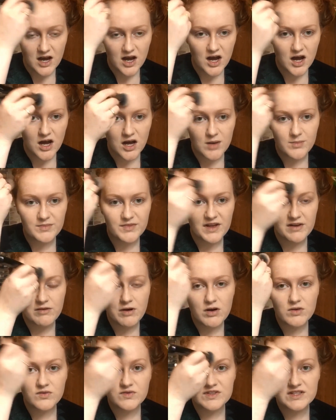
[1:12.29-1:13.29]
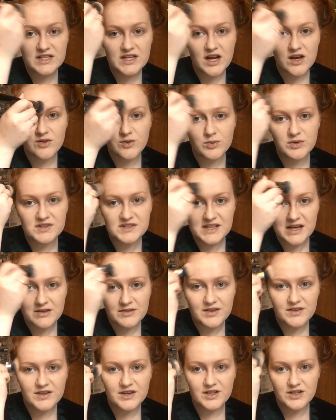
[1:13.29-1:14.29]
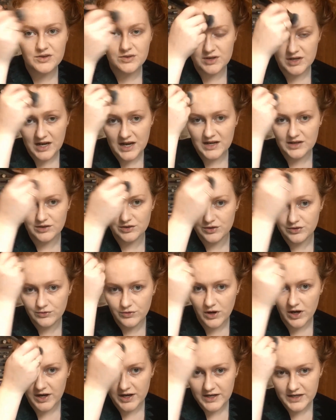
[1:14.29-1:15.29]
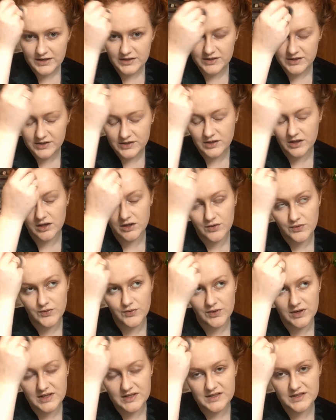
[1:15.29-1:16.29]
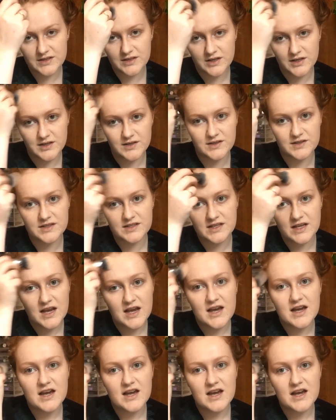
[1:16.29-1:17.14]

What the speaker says: There are obviously other ones out there that you can try. So for instance,